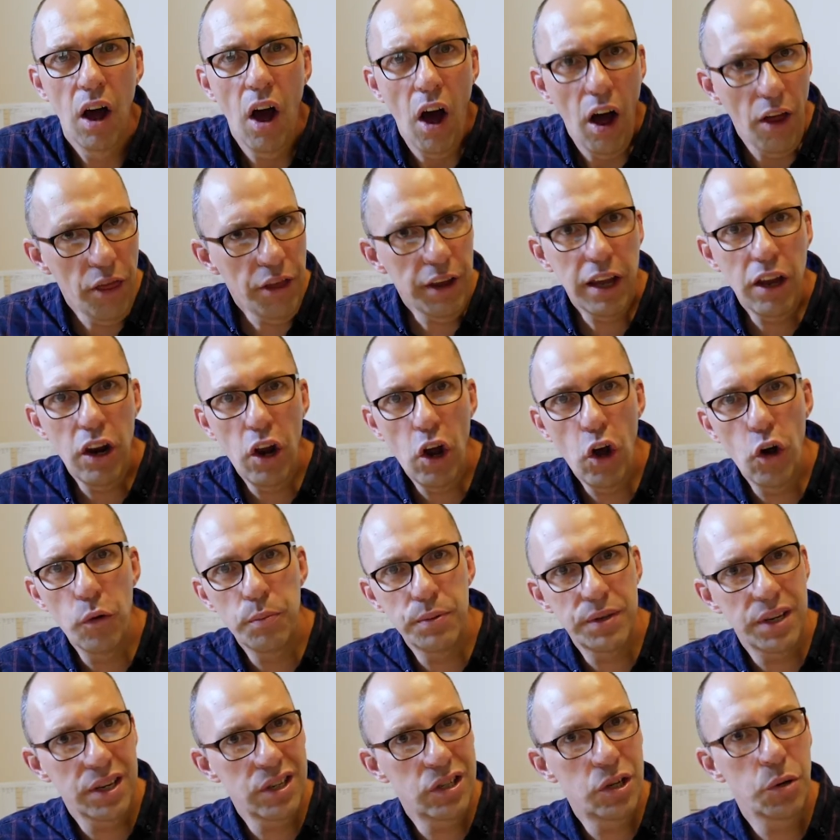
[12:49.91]
I think it
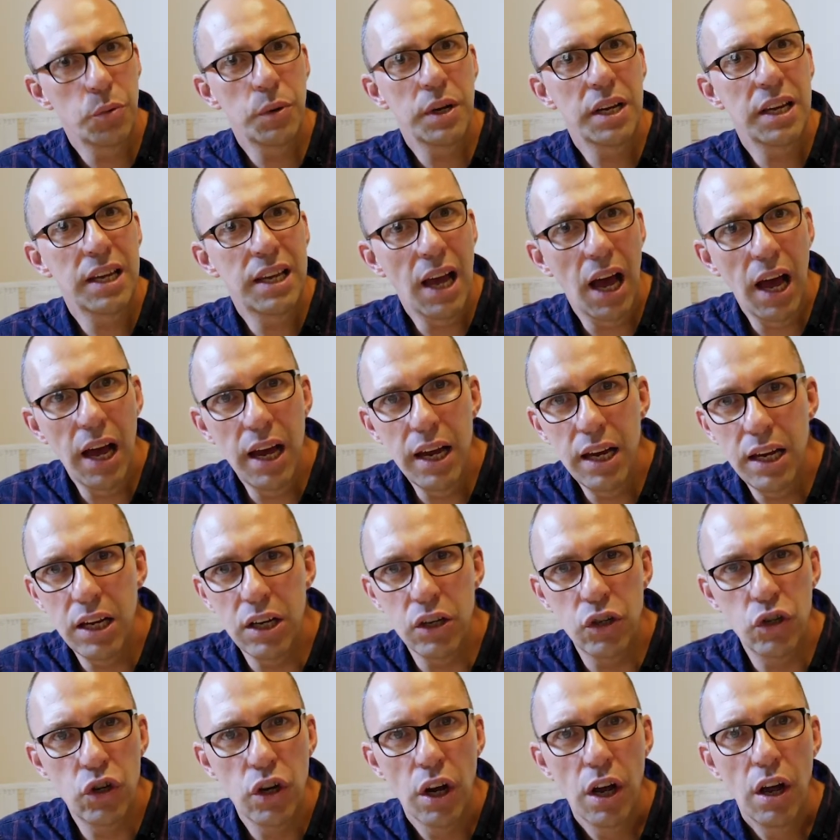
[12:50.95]
helps us to
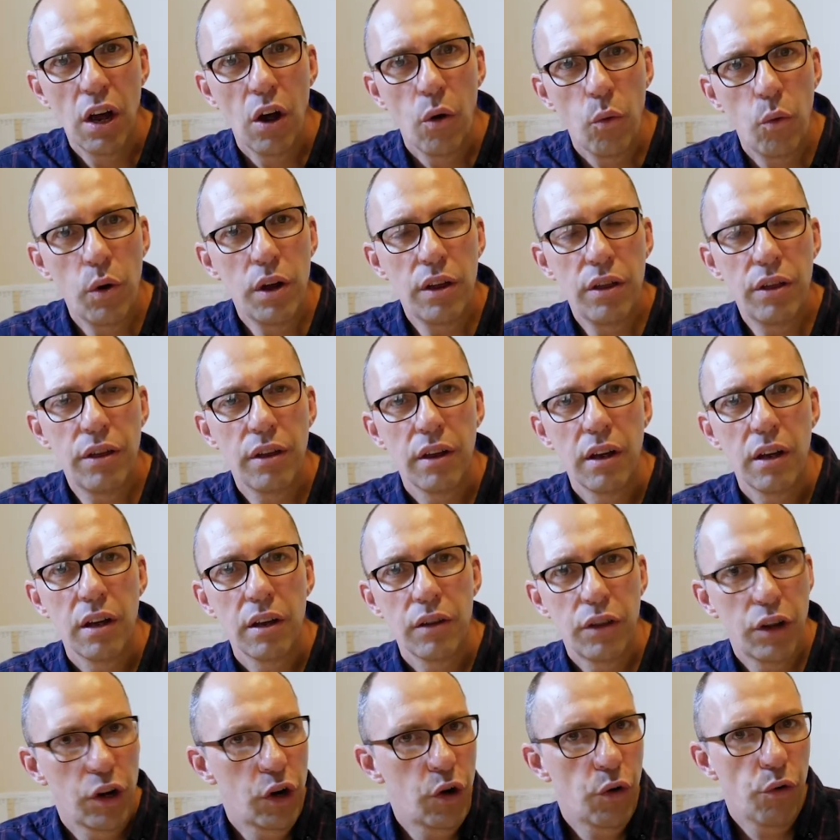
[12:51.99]
engage with
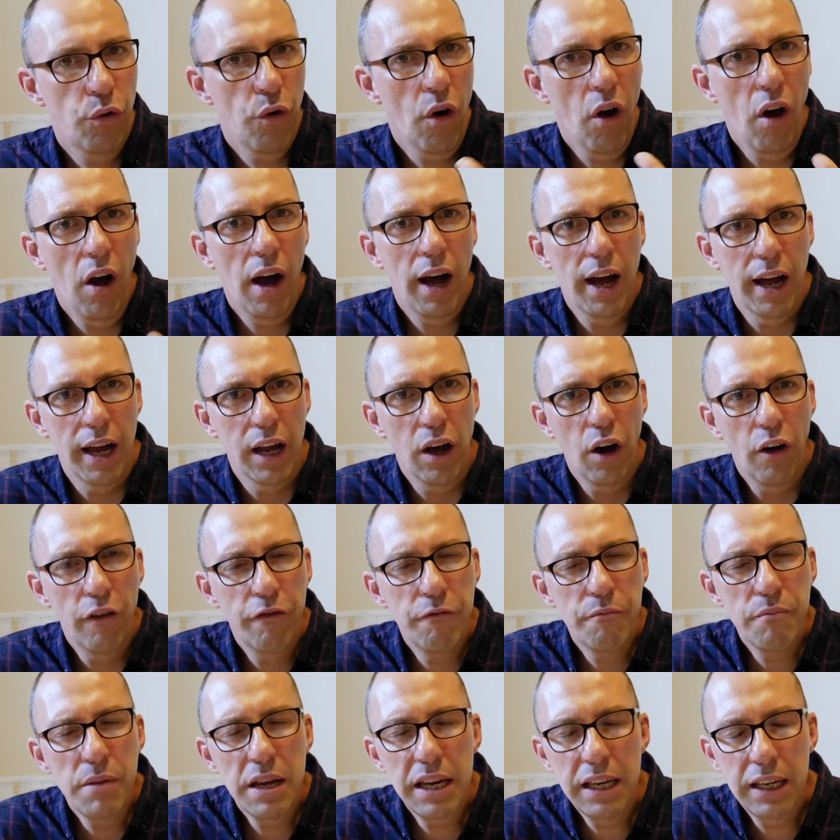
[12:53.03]
the cry of
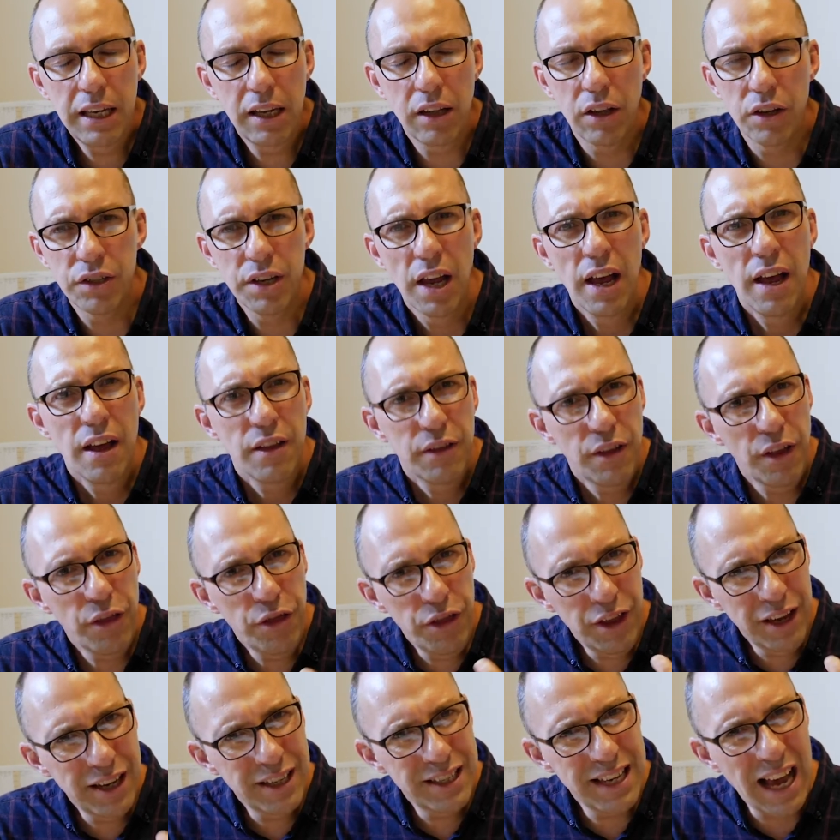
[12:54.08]
meaningless, that
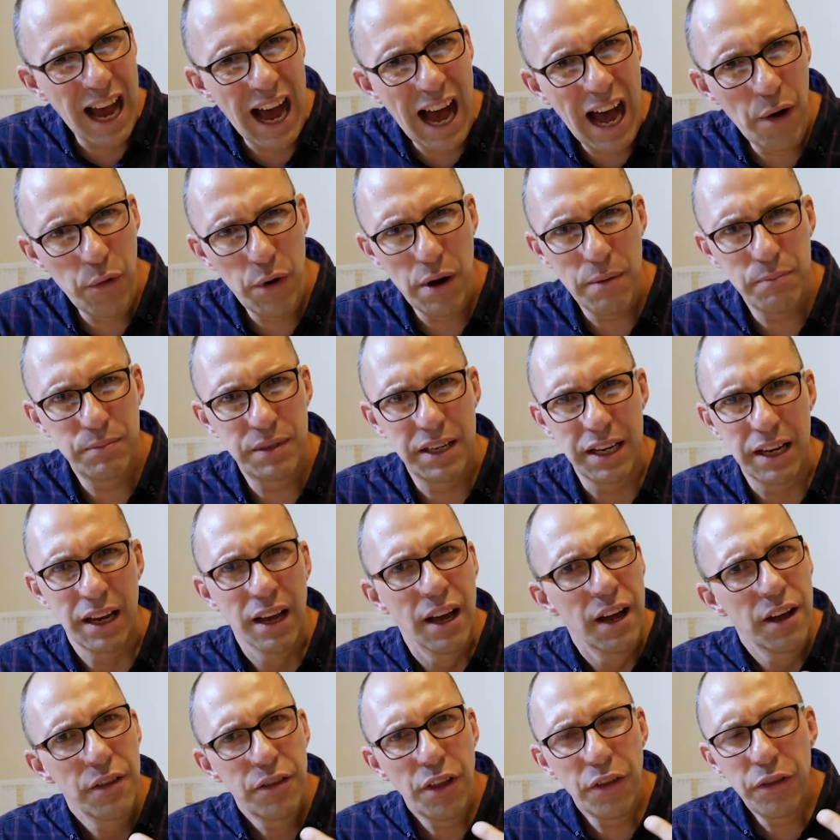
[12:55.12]
things are empty,
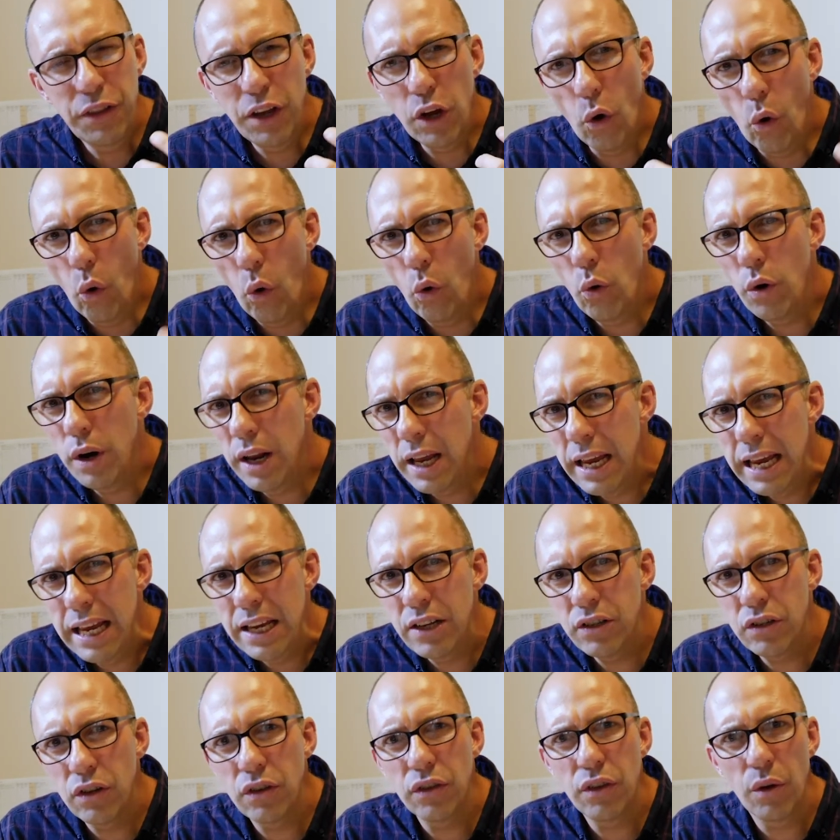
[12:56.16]
that the order
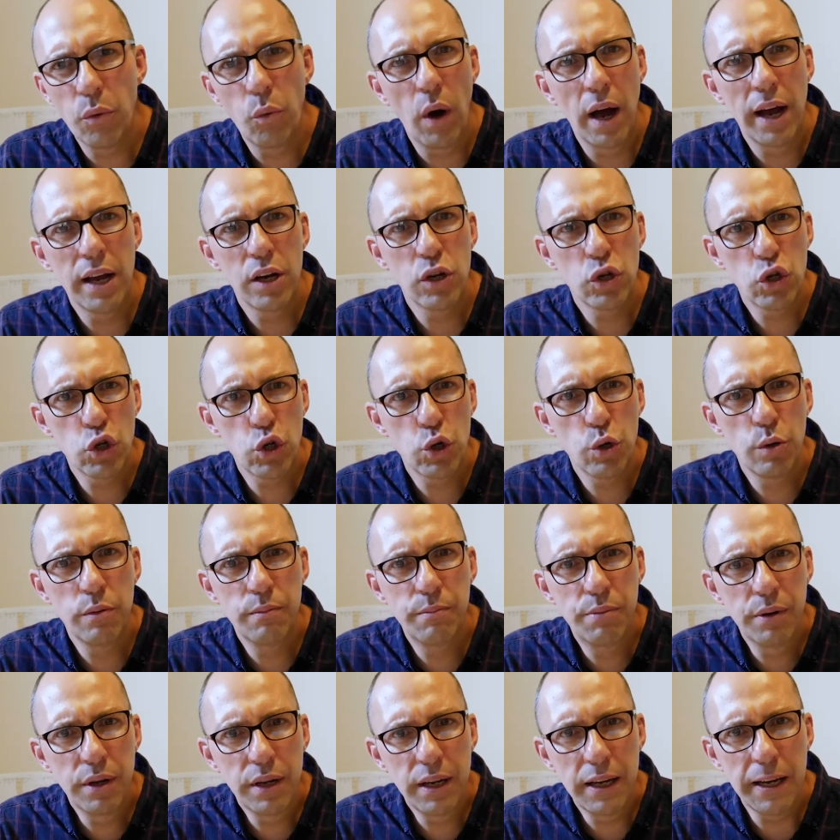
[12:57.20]
isn't the way it should
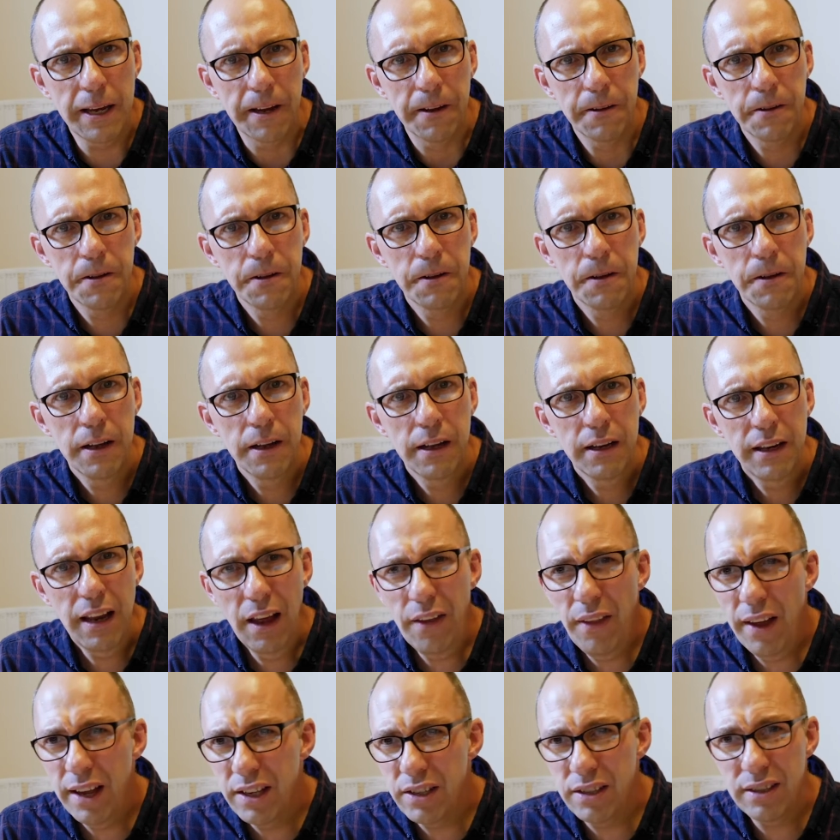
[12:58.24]
be. Now
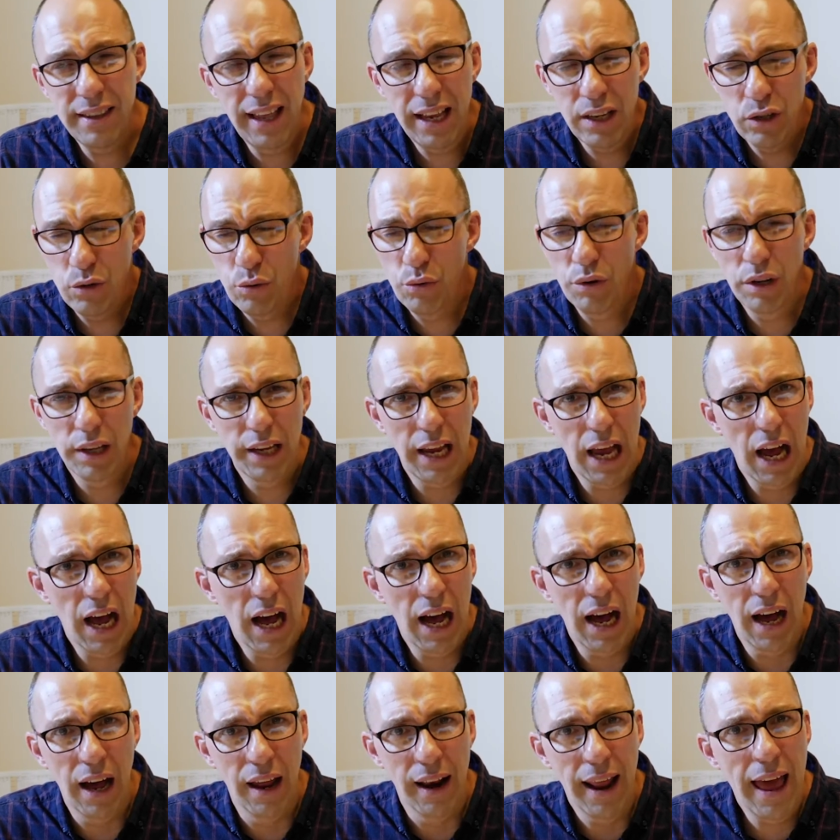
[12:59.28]
that's that's really
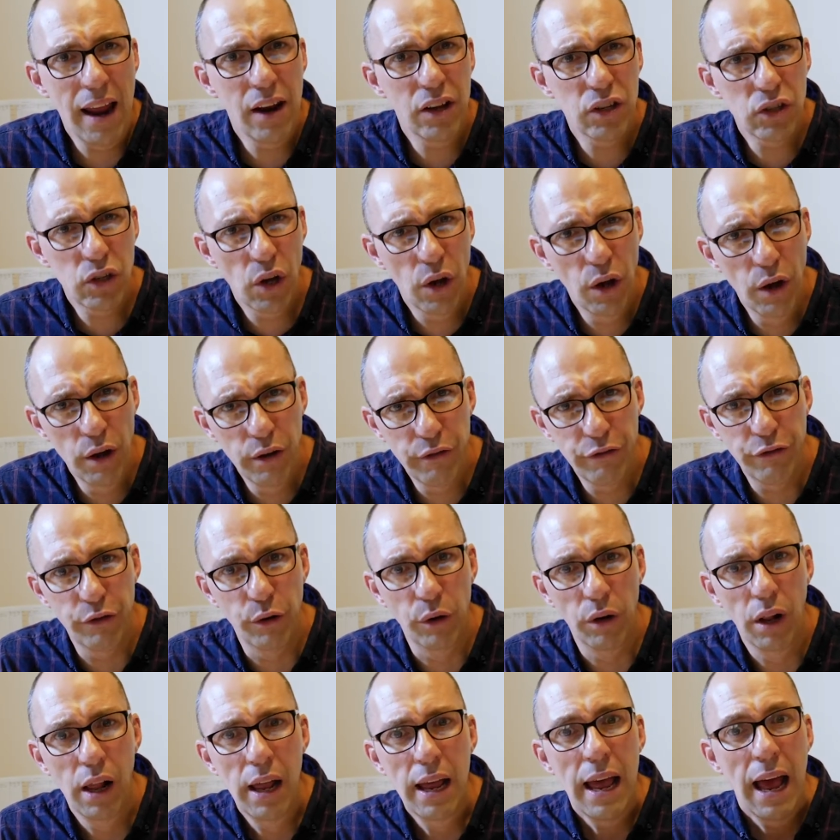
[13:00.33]
hard and it's
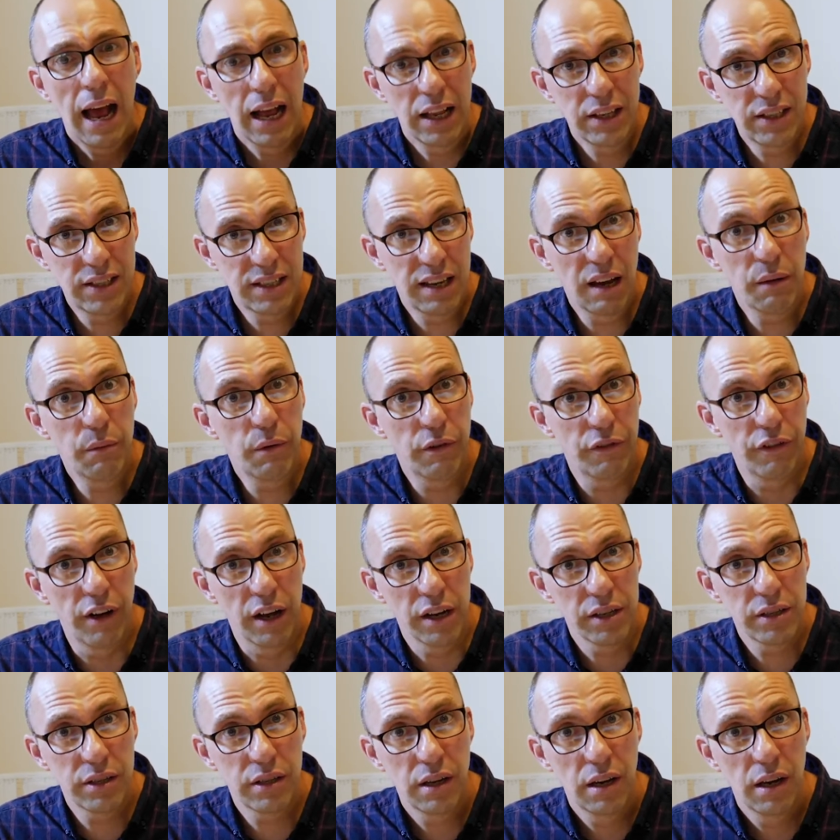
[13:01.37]
hurtful and some of
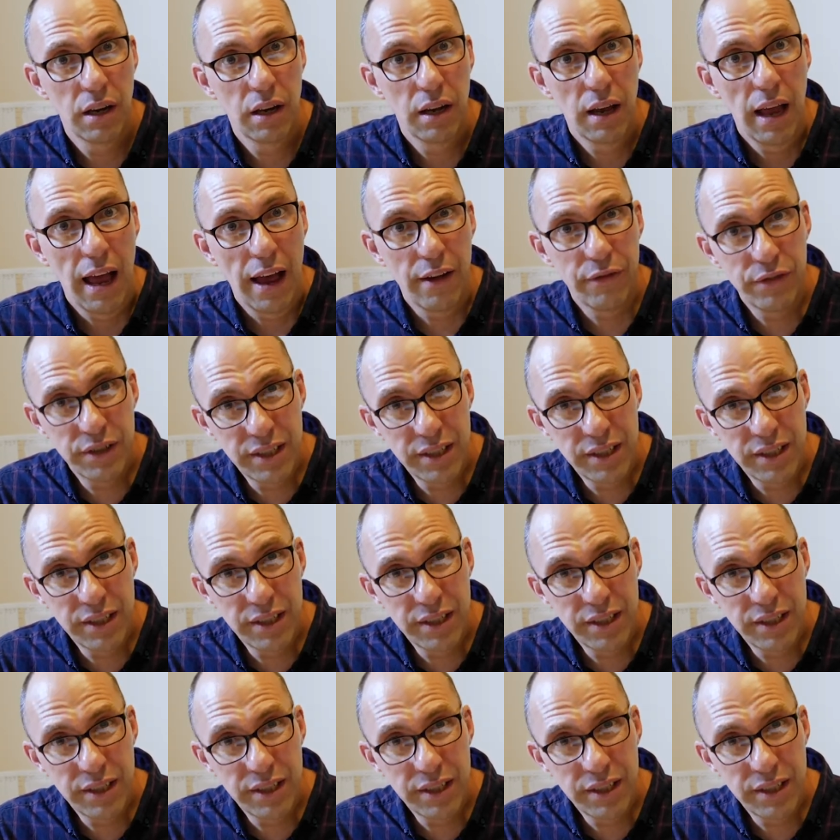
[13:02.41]
us have